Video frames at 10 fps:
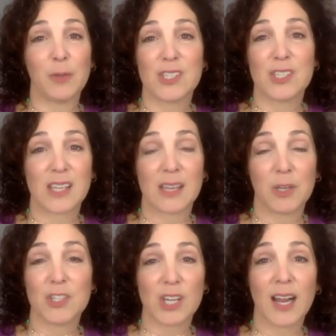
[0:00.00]
I think when she
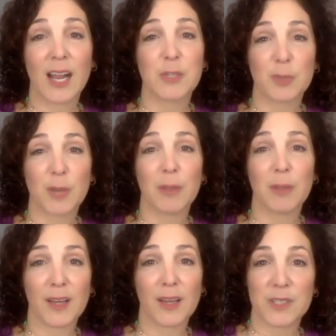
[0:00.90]
when she hung up, she
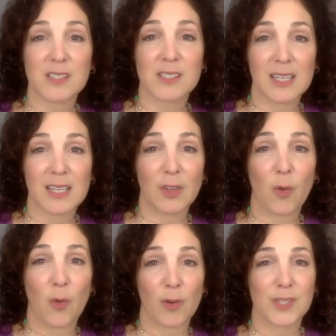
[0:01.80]
probably thought I wasn't
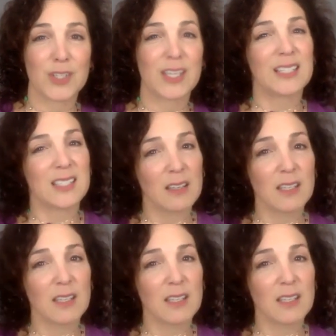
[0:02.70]
taking the course because she's like,